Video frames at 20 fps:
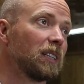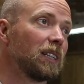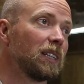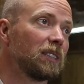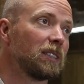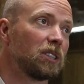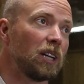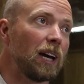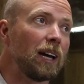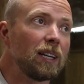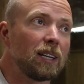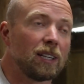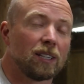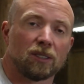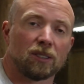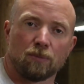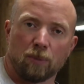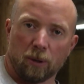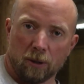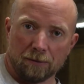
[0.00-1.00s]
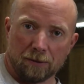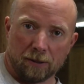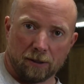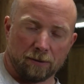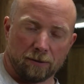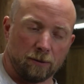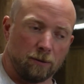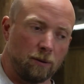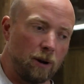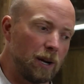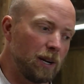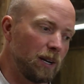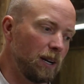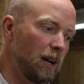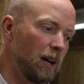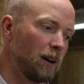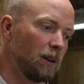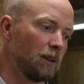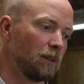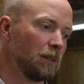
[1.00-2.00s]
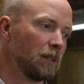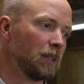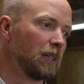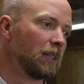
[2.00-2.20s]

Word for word: That jacket is perfect for right now.